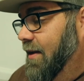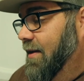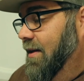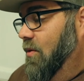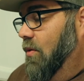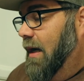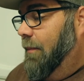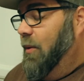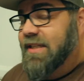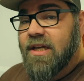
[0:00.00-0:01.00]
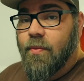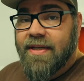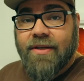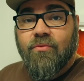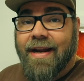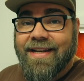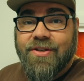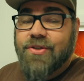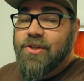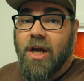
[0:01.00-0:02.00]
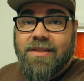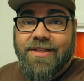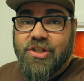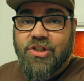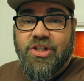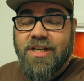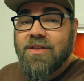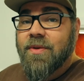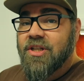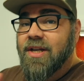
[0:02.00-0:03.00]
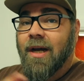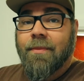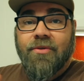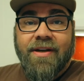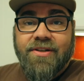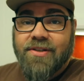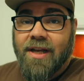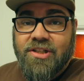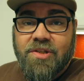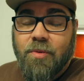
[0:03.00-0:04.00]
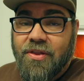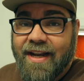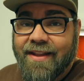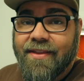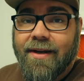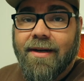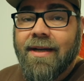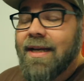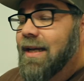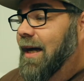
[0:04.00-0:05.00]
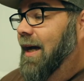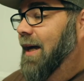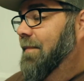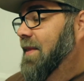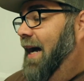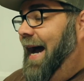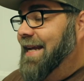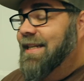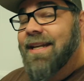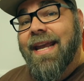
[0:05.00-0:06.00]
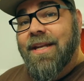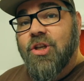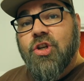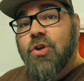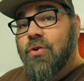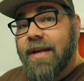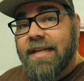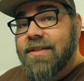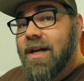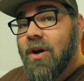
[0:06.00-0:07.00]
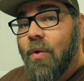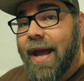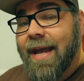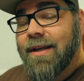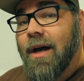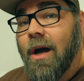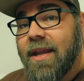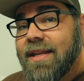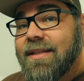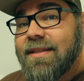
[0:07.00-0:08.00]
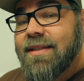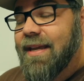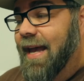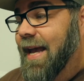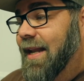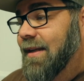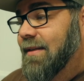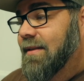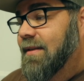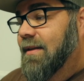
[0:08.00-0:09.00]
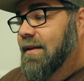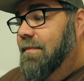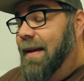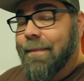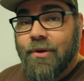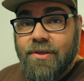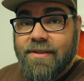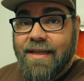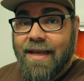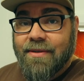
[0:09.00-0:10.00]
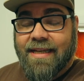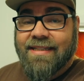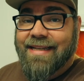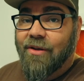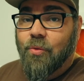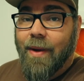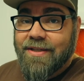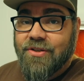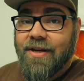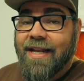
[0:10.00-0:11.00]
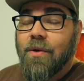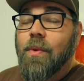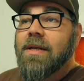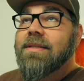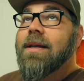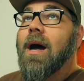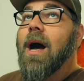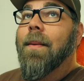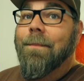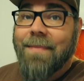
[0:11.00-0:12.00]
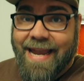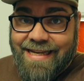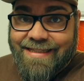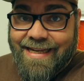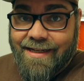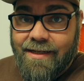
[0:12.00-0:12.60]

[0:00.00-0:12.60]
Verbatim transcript: Right. A couple weeks ago, we did reindeer sausage and cheese. We just mm -hmm. cut up the reindeer mm-hmm. sausage, put that in there. Uh, I did a chorizo and onions and peppers. peppers. It was like a Southwestern, and it was amazing.